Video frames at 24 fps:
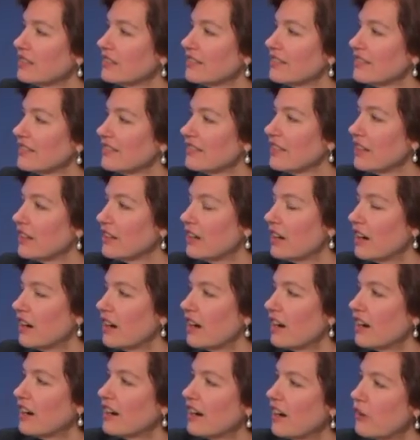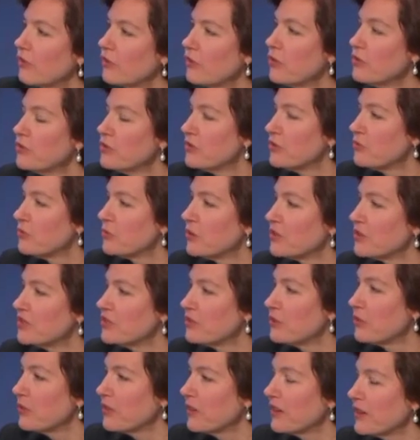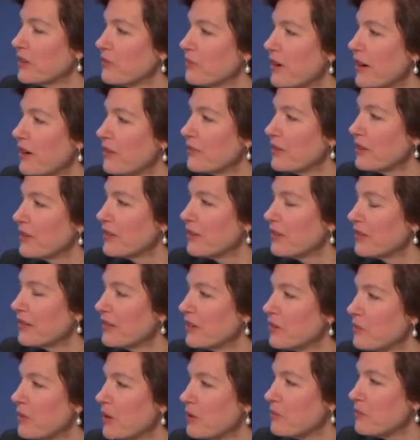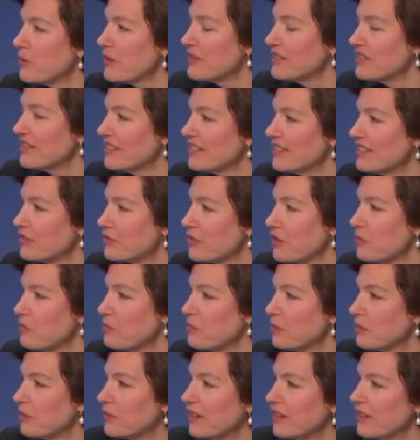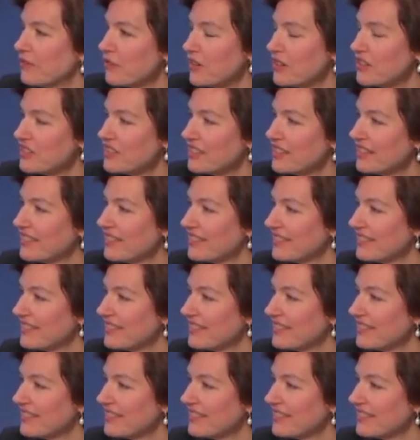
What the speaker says: Shaheen, are those the words you think about when you think about President Trump and Russia?